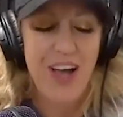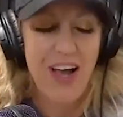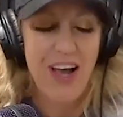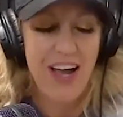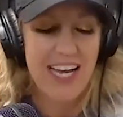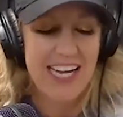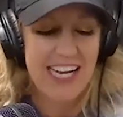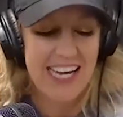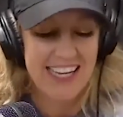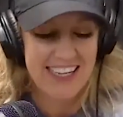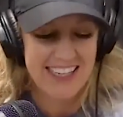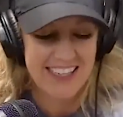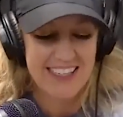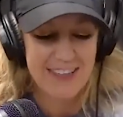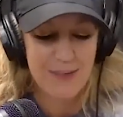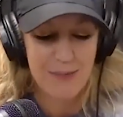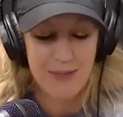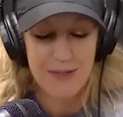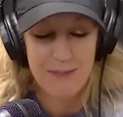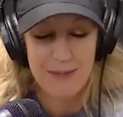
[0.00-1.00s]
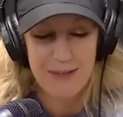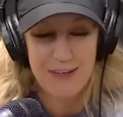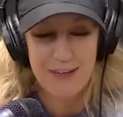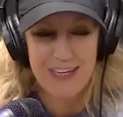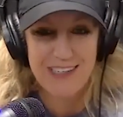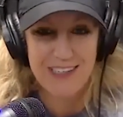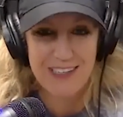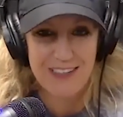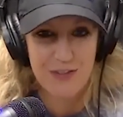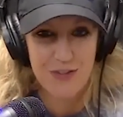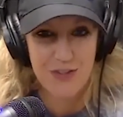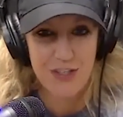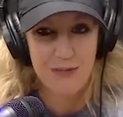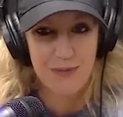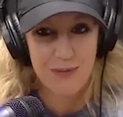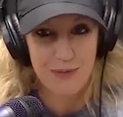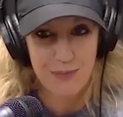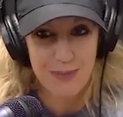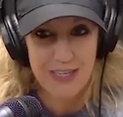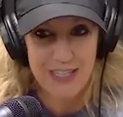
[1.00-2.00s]
I had one of my rackets strung
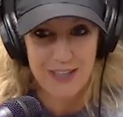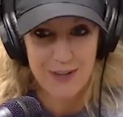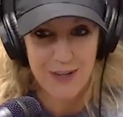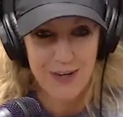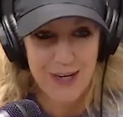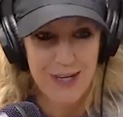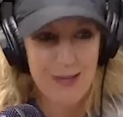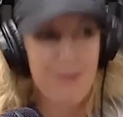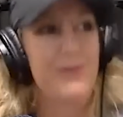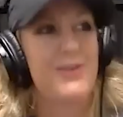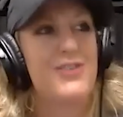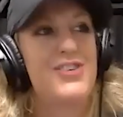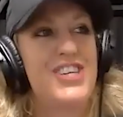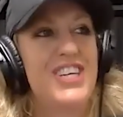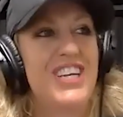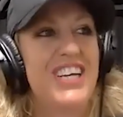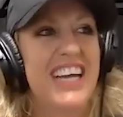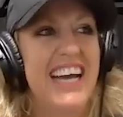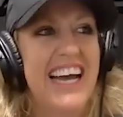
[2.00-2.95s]
with regular Hyper G